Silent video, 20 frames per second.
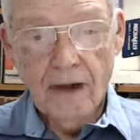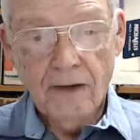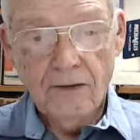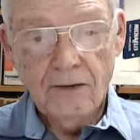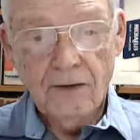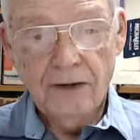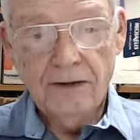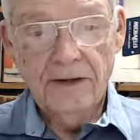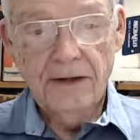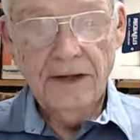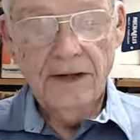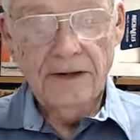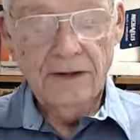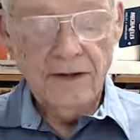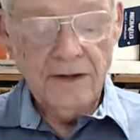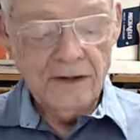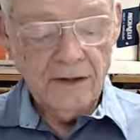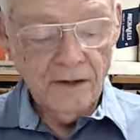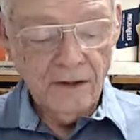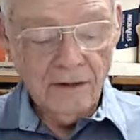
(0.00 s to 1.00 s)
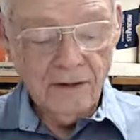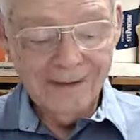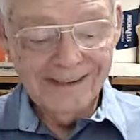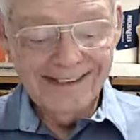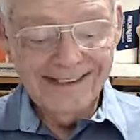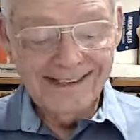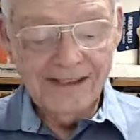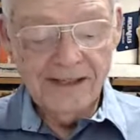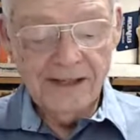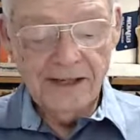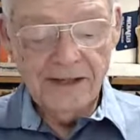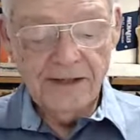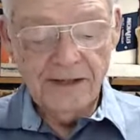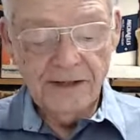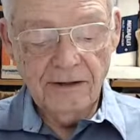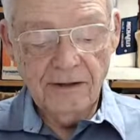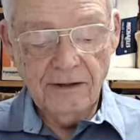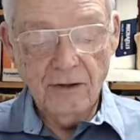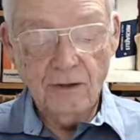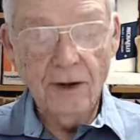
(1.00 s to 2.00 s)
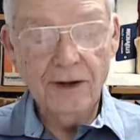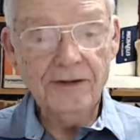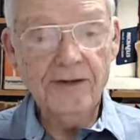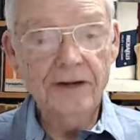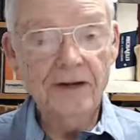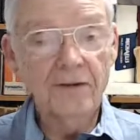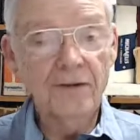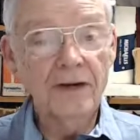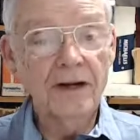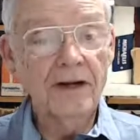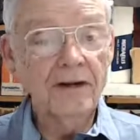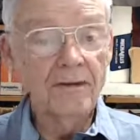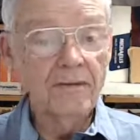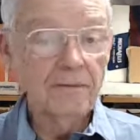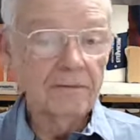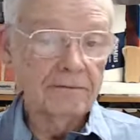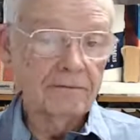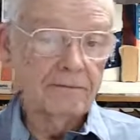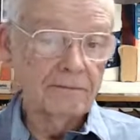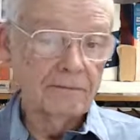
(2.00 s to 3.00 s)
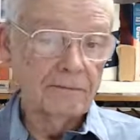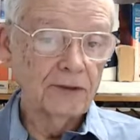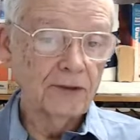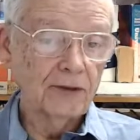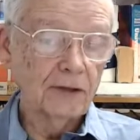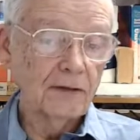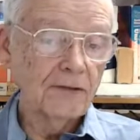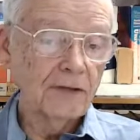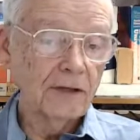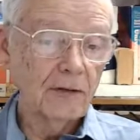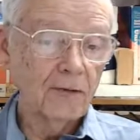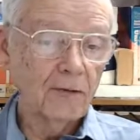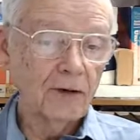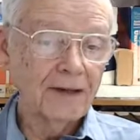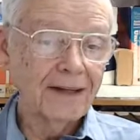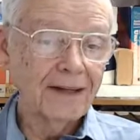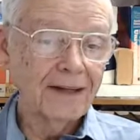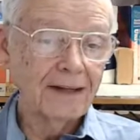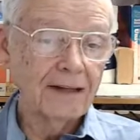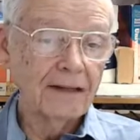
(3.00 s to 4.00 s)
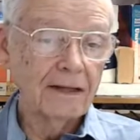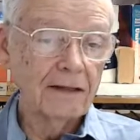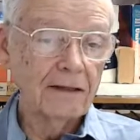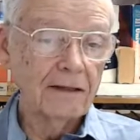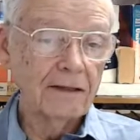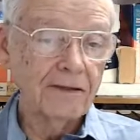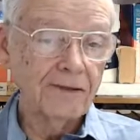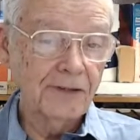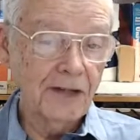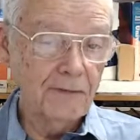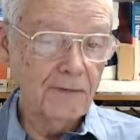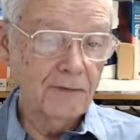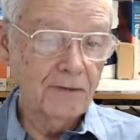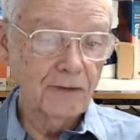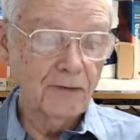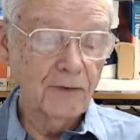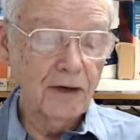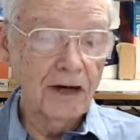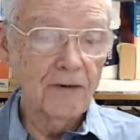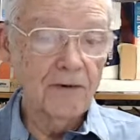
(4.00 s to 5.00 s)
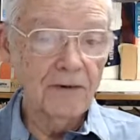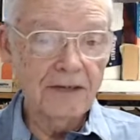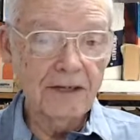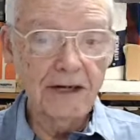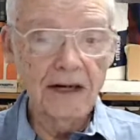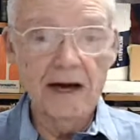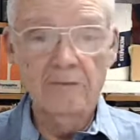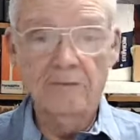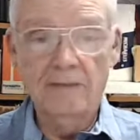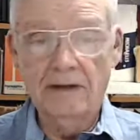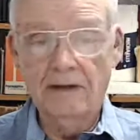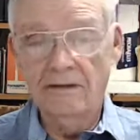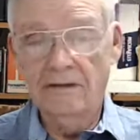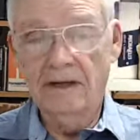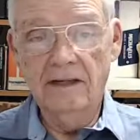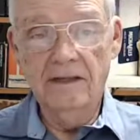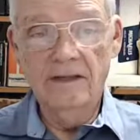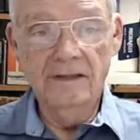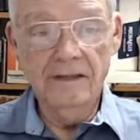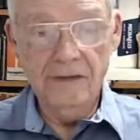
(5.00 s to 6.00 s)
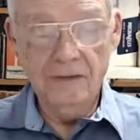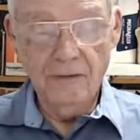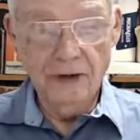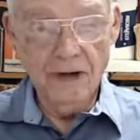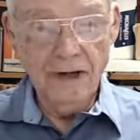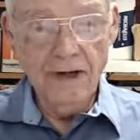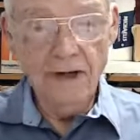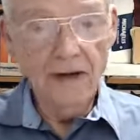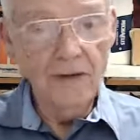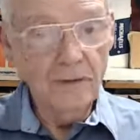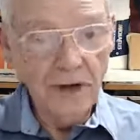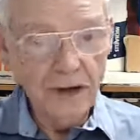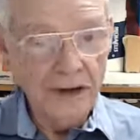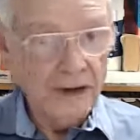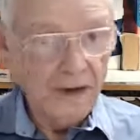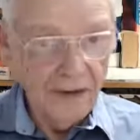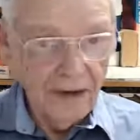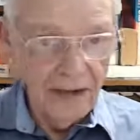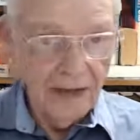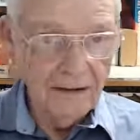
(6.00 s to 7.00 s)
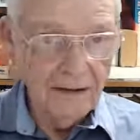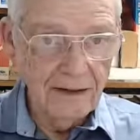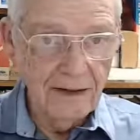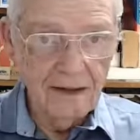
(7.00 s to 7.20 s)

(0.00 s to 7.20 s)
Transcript: So I take it that the Lord's suggestion of questioning really shows that what the disciples wanted was a cop-out. They just wanted to get rid of the crowd.